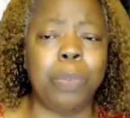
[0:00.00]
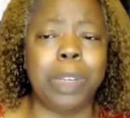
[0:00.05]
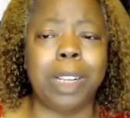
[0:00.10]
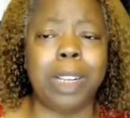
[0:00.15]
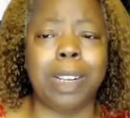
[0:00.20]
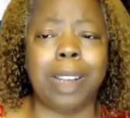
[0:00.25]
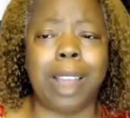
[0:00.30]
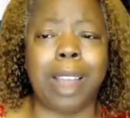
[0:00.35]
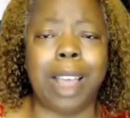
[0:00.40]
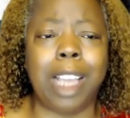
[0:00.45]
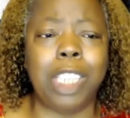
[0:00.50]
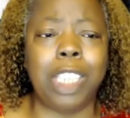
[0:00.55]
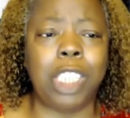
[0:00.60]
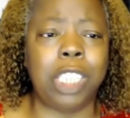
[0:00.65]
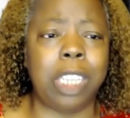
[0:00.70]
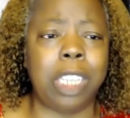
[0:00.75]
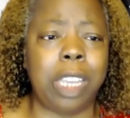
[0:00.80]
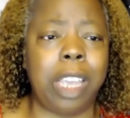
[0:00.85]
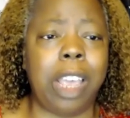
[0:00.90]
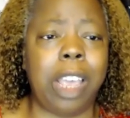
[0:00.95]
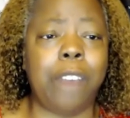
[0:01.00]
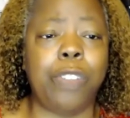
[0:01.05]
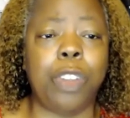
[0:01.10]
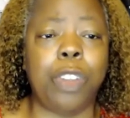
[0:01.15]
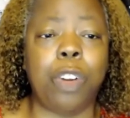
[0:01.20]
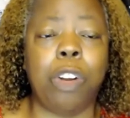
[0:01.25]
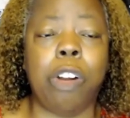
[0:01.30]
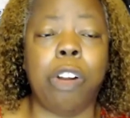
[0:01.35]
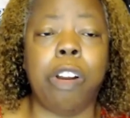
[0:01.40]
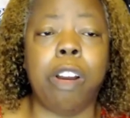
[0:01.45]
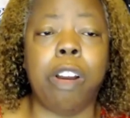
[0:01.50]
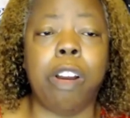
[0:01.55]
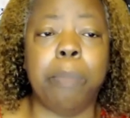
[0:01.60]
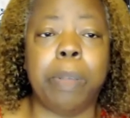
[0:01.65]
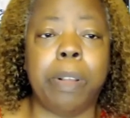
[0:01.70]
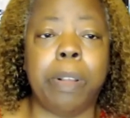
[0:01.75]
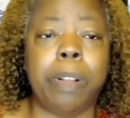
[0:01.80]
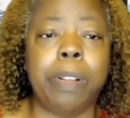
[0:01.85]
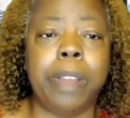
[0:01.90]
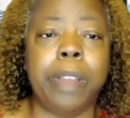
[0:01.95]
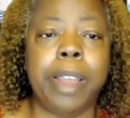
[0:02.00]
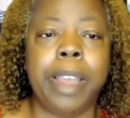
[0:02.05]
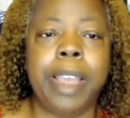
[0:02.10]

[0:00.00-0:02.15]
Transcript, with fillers: with Elijah after Carmel